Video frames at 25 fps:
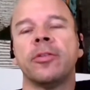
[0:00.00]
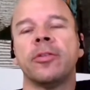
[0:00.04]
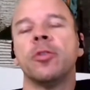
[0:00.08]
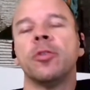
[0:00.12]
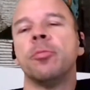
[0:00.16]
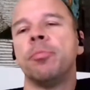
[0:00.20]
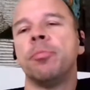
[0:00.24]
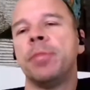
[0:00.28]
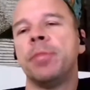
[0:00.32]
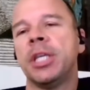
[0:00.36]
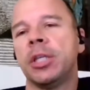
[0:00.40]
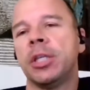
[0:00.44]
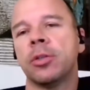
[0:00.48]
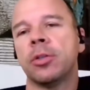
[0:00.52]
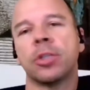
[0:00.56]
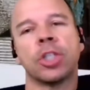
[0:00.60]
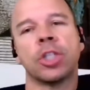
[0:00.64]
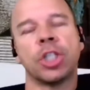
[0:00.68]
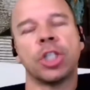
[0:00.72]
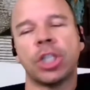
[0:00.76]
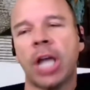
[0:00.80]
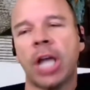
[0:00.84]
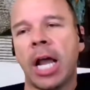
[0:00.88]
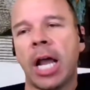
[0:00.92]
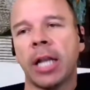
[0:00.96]
the biggest
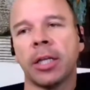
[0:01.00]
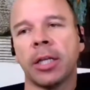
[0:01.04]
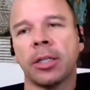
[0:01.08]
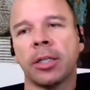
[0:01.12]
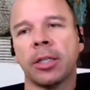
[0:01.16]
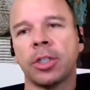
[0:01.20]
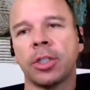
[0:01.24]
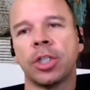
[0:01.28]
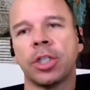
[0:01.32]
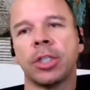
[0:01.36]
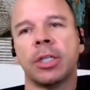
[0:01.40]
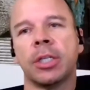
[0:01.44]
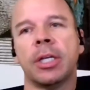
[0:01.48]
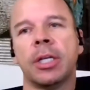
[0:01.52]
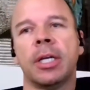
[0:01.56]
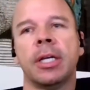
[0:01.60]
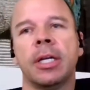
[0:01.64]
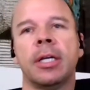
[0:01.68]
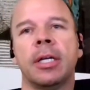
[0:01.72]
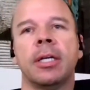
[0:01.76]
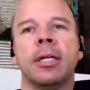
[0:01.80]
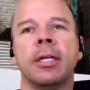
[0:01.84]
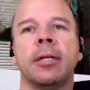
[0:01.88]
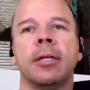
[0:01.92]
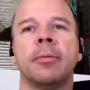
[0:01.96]
challenge
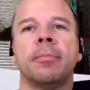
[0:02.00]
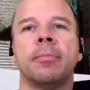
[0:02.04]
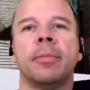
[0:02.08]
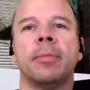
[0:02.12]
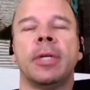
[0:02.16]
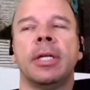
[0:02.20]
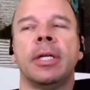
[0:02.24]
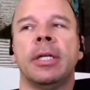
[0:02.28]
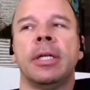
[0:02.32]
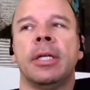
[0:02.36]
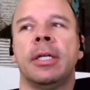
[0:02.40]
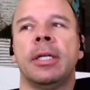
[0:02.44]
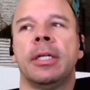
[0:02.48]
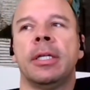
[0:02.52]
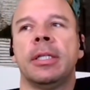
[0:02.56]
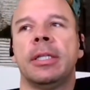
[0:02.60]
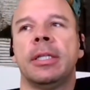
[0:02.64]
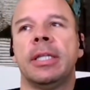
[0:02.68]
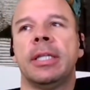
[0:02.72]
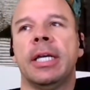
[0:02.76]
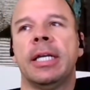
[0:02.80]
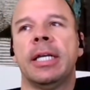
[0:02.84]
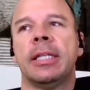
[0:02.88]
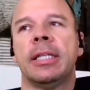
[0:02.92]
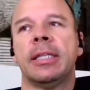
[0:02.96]

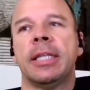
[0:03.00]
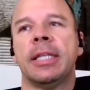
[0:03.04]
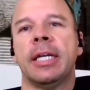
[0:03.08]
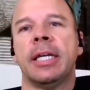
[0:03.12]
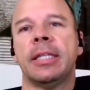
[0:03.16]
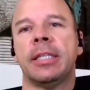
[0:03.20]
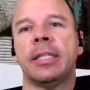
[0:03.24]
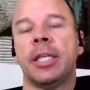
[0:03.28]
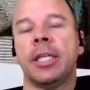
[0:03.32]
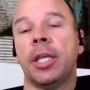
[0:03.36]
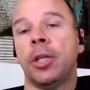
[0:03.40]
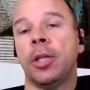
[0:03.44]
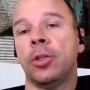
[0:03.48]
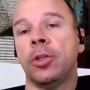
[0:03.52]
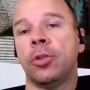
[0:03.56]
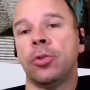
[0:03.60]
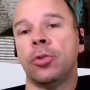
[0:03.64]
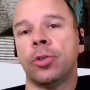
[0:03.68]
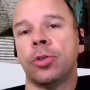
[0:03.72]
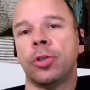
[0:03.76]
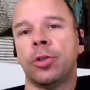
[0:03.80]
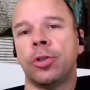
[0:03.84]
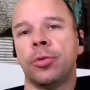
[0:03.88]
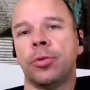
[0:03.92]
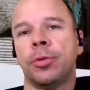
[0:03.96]
that the
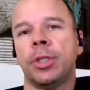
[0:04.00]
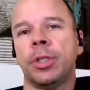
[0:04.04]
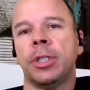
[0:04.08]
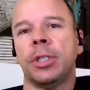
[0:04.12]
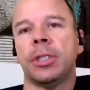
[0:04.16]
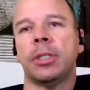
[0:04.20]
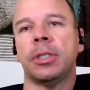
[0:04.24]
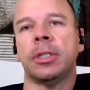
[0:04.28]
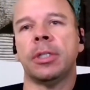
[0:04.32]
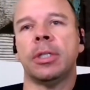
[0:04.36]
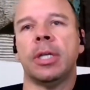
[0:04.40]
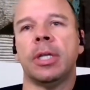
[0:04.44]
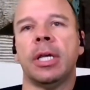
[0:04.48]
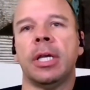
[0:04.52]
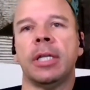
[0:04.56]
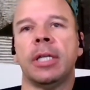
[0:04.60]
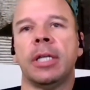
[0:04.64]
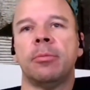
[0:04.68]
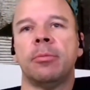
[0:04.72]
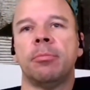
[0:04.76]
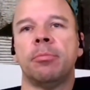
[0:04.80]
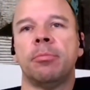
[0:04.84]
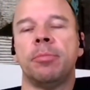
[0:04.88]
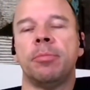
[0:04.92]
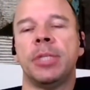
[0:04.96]
industry
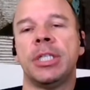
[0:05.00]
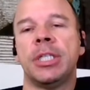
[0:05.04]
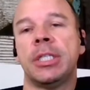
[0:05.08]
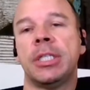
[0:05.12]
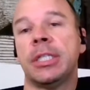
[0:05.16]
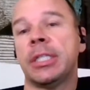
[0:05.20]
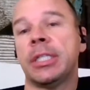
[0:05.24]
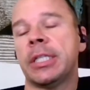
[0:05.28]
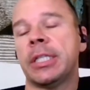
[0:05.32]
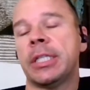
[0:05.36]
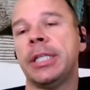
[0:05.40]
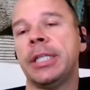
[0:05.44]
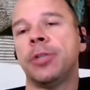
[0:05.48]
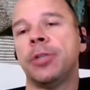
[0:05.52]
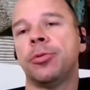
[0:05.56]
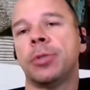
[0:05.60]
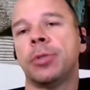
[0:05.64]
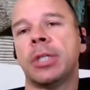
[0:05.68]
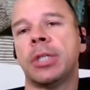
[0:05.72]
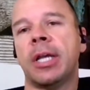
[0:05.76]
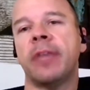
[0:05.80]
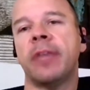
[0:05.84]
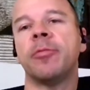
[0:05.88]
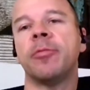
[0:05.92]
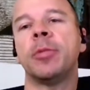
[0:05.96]
and business
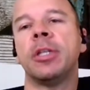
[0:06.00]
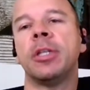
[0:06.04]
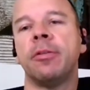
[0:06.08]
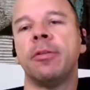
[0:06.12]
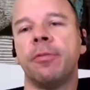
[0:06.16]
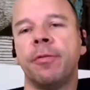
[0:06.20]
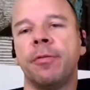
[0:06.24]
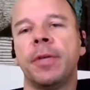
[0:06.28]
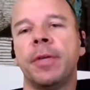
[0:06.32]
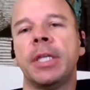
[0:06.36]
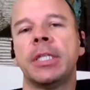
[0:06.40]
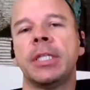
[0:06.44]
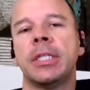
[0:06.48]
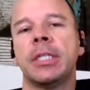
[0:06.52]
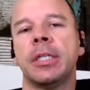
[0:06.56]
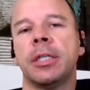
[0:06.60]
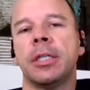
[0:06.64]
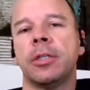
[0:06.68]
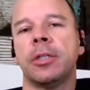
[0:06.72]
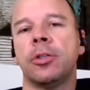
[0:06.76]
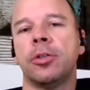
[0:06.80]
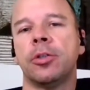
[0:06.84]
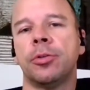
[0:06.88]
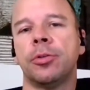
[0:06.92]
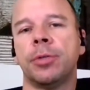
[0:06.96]
leaders have been
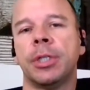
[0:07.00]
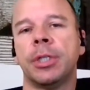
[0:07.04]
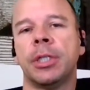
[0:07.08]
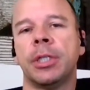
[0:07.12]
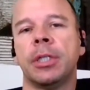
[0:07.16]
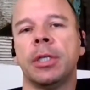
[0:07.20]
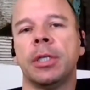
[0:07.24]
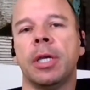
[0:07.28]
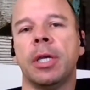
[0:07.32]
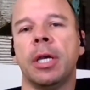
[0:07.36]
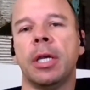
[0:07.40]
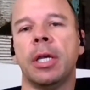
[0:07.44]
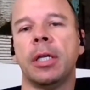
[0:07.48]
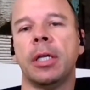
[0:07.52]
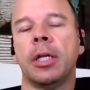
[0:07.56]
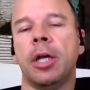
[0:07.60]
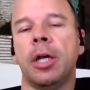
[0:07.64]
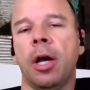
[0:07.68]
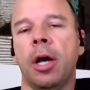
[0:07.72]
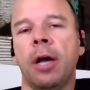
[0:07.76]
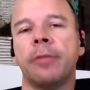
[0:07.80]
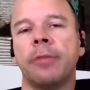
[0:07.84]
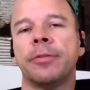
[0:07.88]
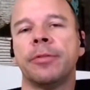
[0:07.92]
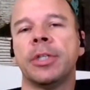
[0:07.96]
facing during
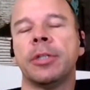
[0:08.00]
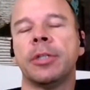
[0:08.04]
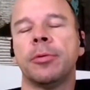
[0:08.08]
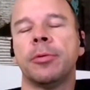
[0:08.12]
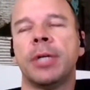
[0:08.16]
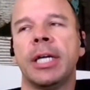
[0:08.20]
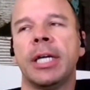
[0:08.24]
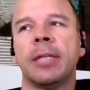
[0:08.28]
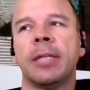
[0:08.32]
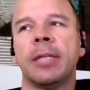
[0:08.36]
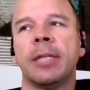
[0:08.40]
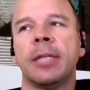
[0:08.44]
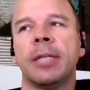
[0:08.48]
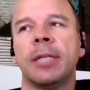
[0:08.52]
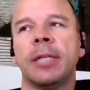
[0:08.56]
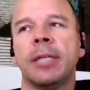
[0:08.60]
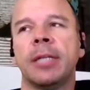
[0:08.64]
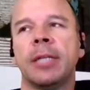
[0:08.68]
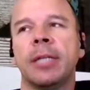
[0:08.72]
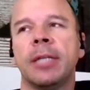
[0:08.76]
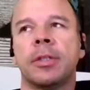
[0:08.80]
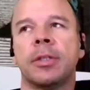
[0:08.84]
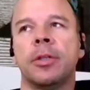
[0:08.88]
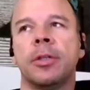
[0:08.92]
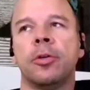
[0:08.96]
COVID, right?
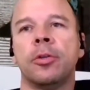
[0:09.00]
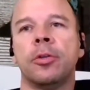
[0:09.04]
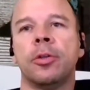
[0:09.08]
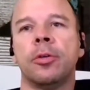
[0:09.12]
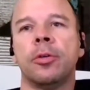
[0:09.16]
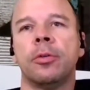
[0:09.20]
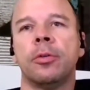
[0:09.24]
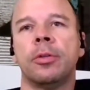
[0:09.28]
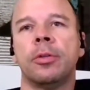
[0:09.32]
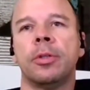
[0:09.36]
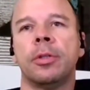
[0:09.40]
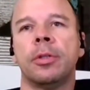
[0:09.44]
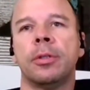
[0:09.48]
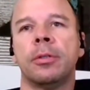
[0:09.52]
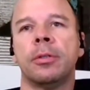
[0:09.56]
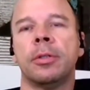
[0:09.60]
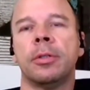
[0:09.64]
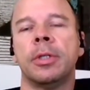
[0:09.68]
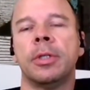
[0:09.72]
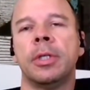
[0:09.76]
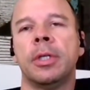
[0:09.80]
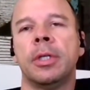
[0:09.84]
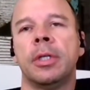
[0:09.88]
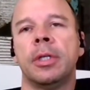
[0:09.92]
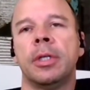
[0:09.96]
Because
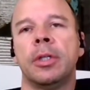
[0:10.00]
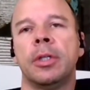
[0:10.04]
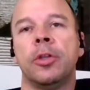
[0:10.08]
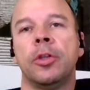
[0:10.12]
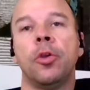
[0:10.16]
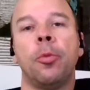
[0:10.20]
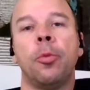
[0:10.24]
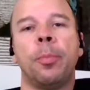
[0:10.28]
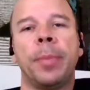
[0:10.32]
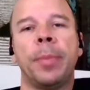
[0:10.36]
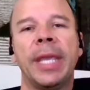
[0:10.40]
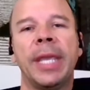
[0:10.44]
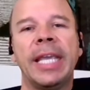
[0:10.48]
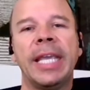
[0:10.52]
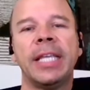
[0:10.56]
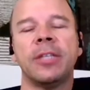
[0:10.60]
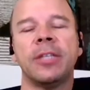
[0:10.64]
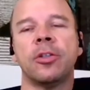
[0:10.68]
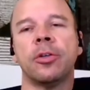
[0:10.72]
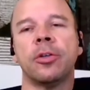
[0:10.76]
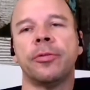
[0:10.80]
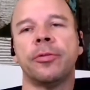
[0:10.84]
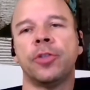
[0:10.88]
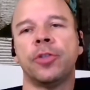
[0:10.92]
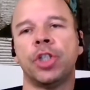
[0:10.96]
the
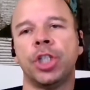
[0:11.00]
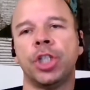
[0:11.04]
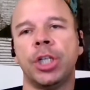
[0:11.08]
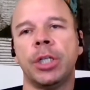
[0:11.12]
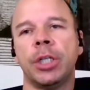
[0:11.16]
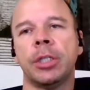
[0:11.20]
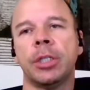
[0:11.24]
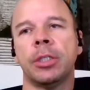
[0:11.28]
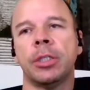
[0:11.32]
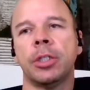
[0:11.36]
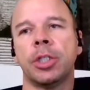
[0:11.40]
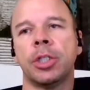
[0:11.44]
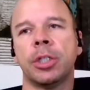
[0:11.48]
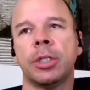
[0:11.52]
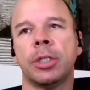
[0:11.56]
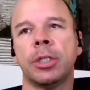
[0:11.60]
pace of change